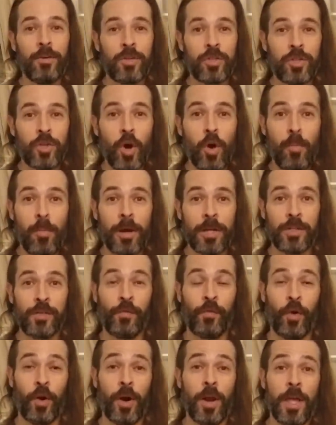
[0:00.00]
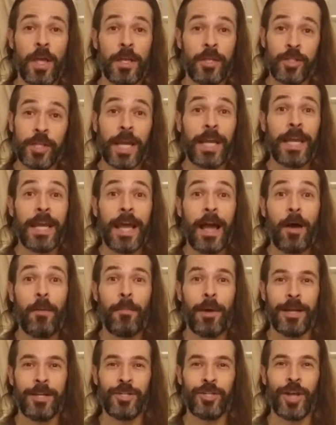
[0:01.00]
you so much for checking out
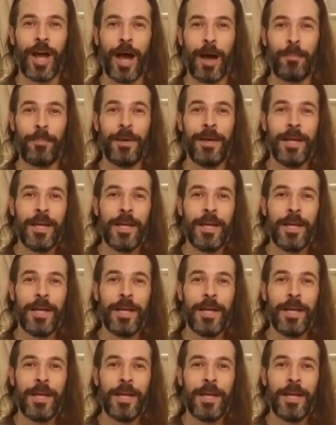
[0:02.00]
my shop.